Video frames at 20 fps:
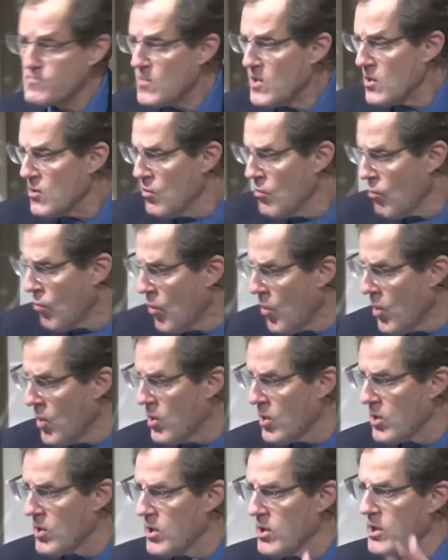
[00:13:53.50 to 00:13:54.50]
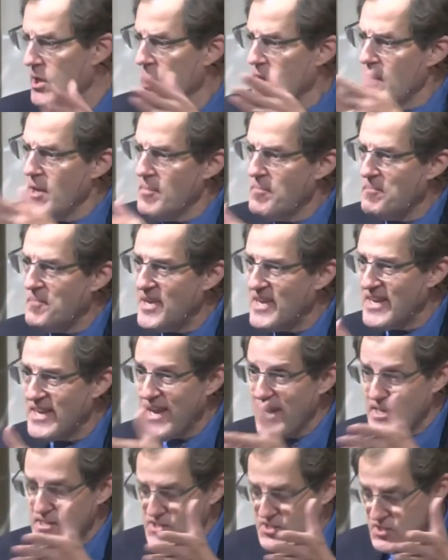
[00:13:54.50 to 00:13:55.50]
War
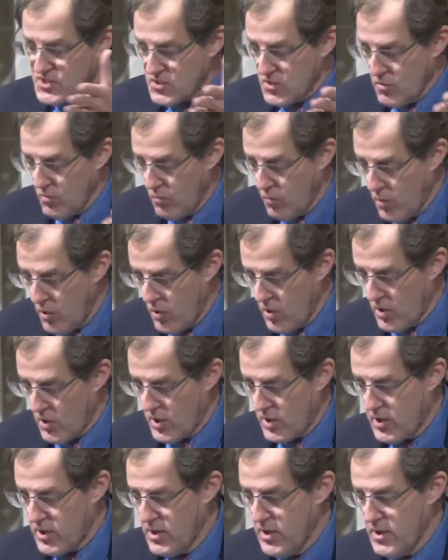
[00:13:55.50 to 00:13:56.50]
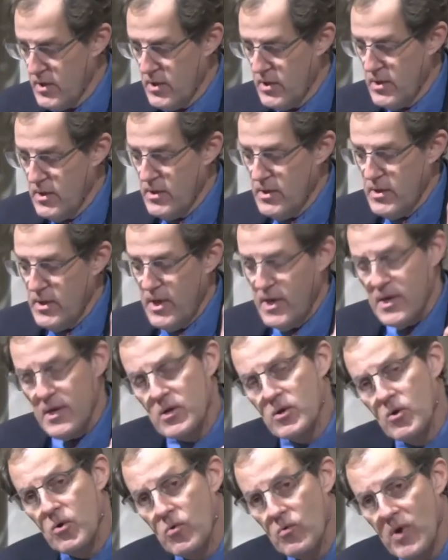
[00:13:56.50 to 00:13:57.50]
begets war, and it
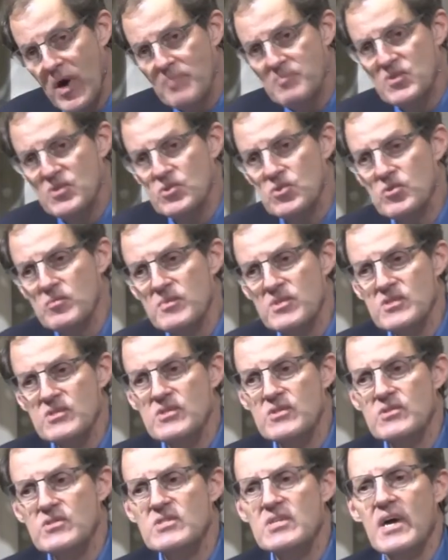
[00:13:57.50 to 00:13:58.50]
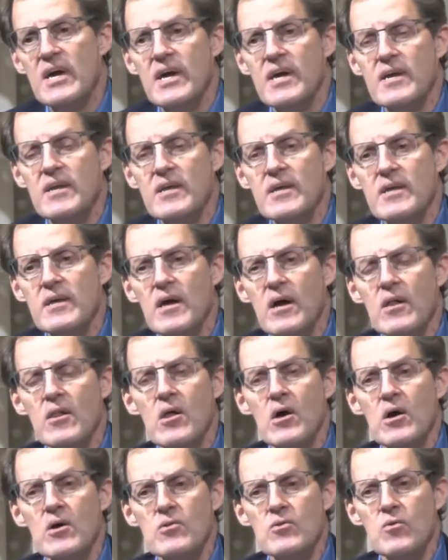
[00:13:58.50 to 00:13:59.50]
corrupts human society
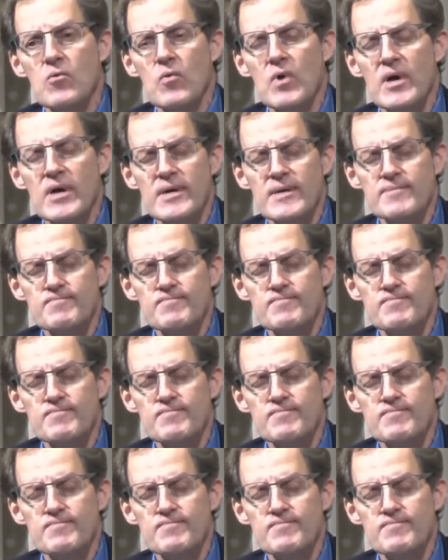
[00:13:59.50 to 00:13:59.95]
along the way.